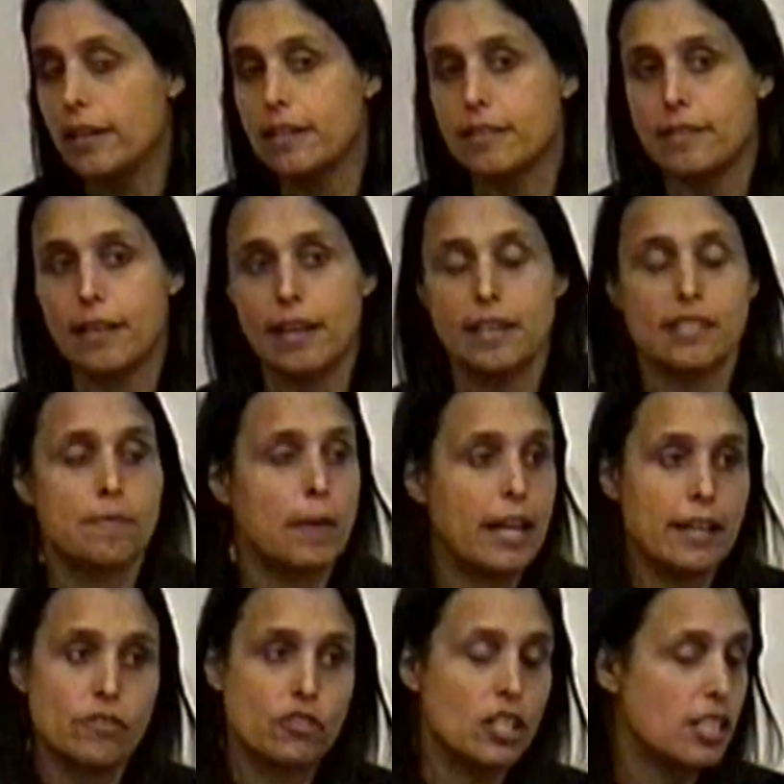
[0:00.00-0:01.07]
is, is,
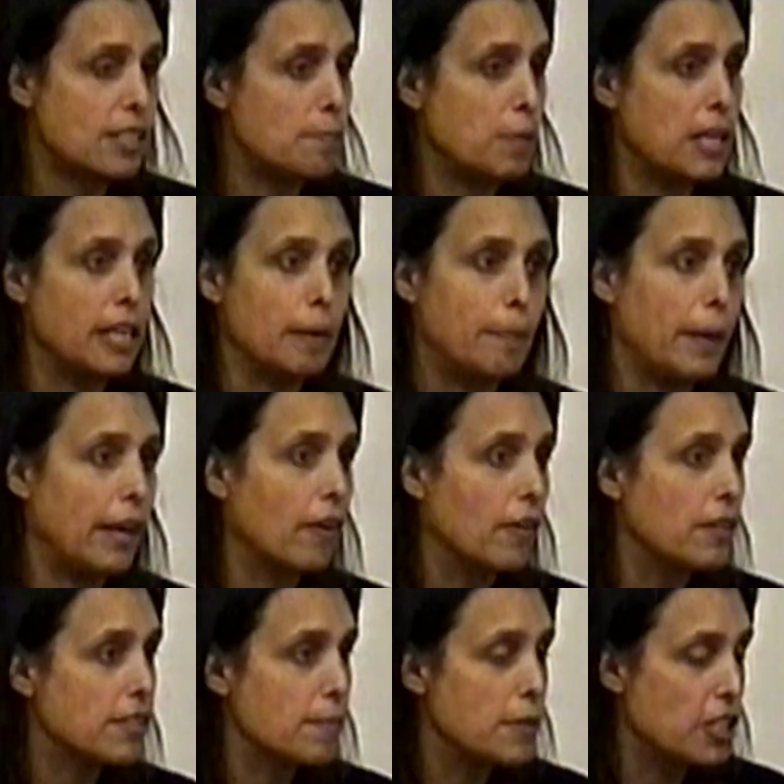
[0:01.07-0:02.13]
is just being a
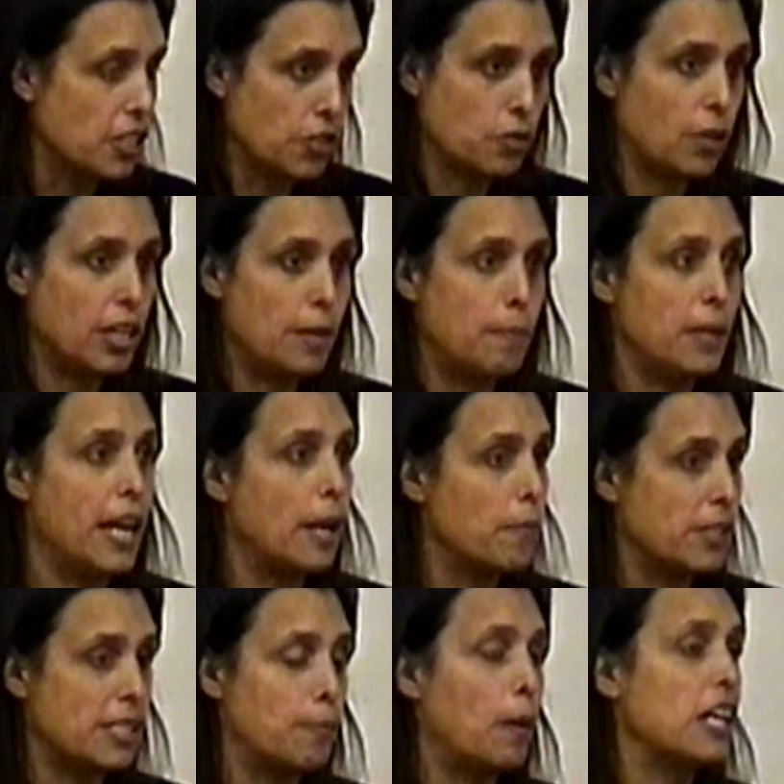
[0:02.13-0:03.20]
parent. You're just trying to be a
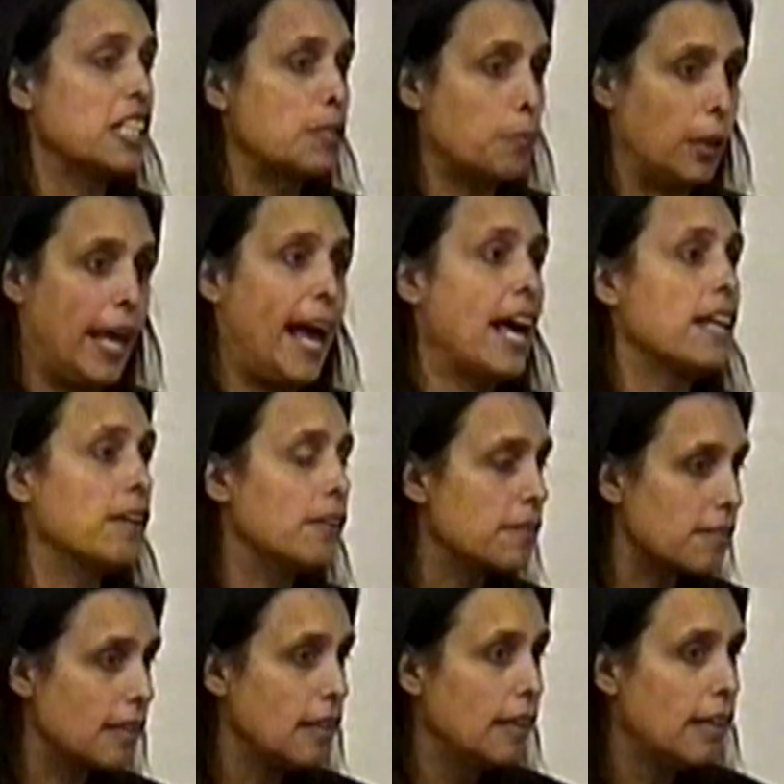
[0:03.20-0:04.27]
responsible
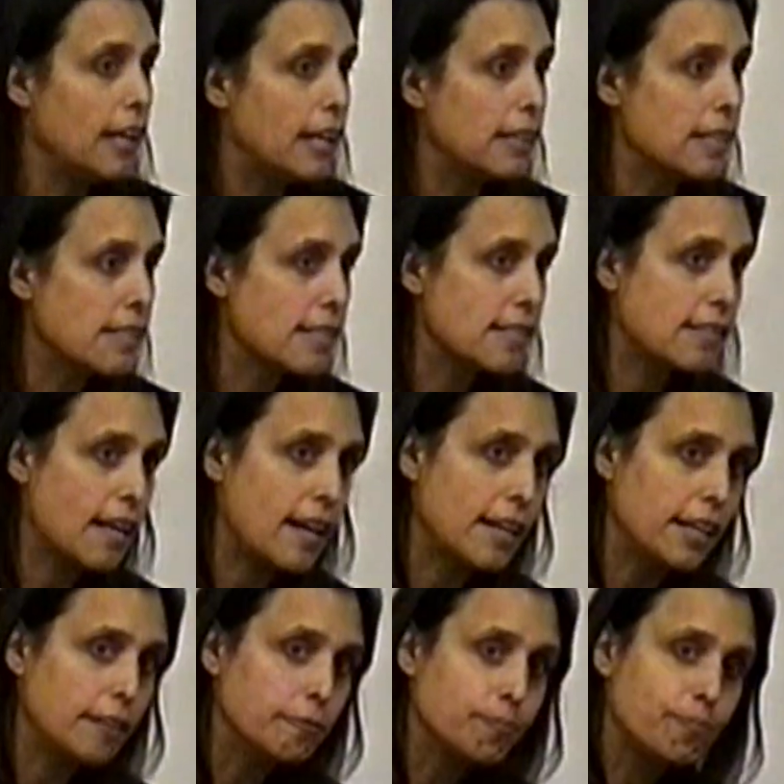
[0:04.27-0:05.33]
adult in this
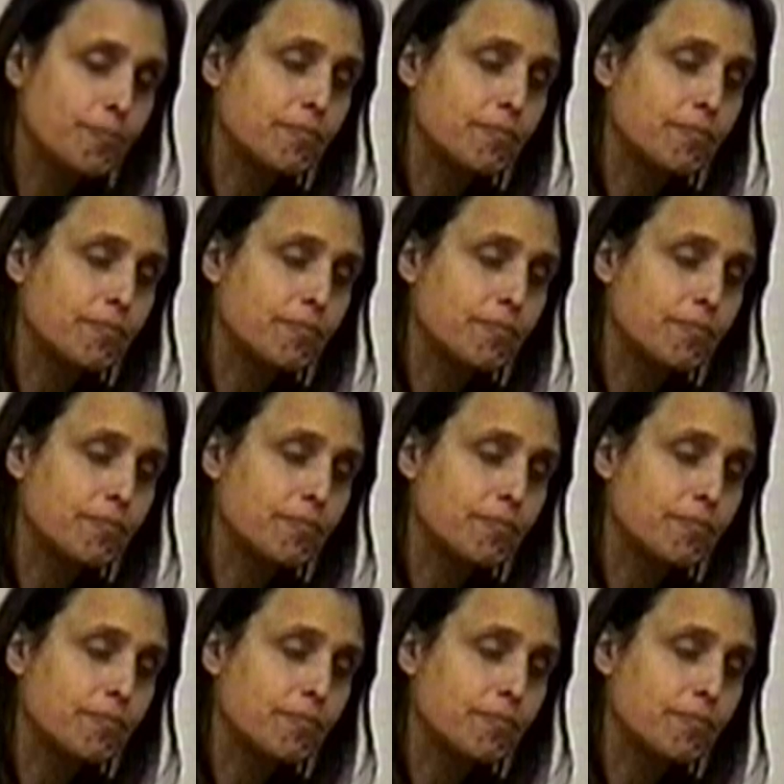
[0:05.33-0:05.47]
society.